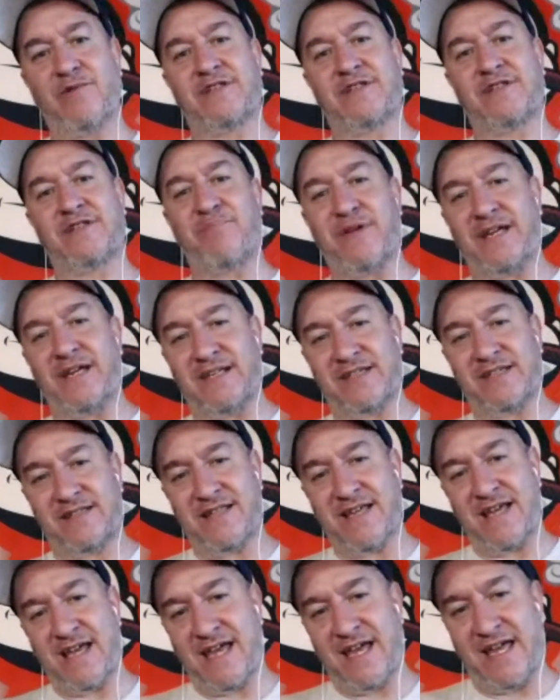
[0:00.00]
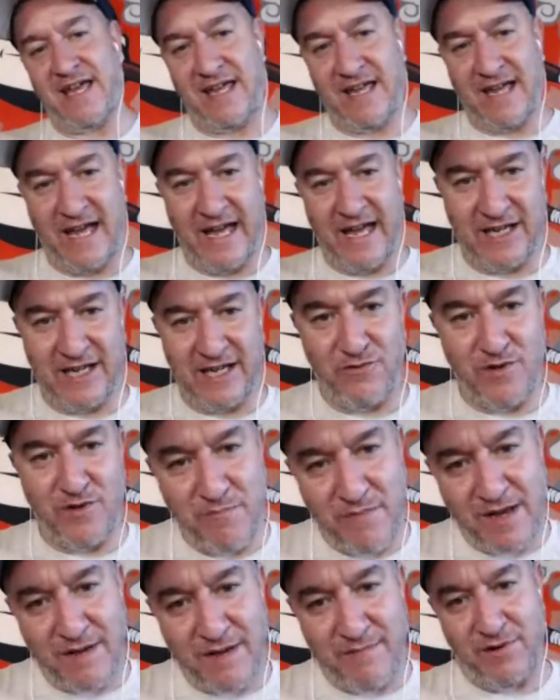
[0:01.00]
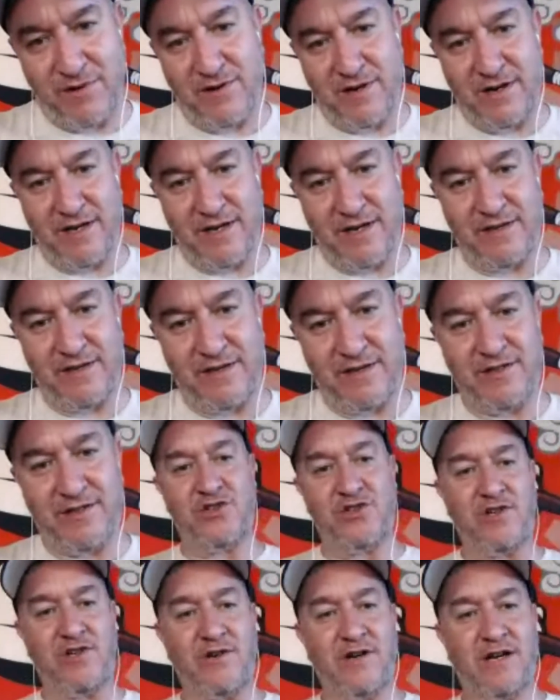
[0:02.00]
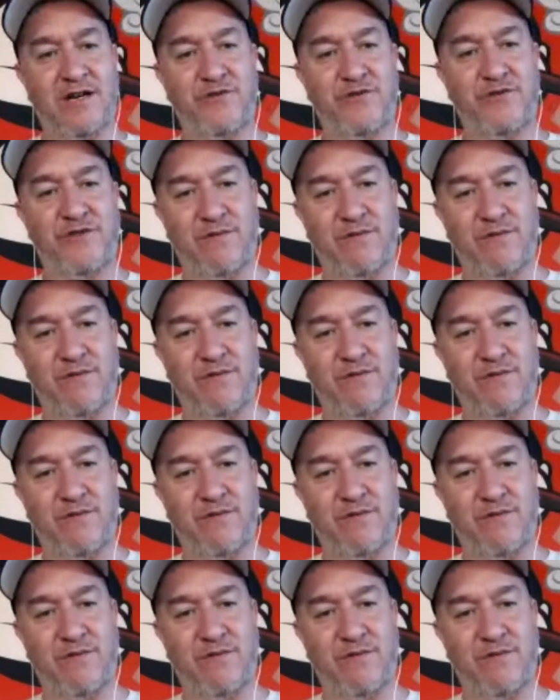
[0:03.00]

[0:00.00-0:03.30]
It was the biggest day I can remember on the dojo.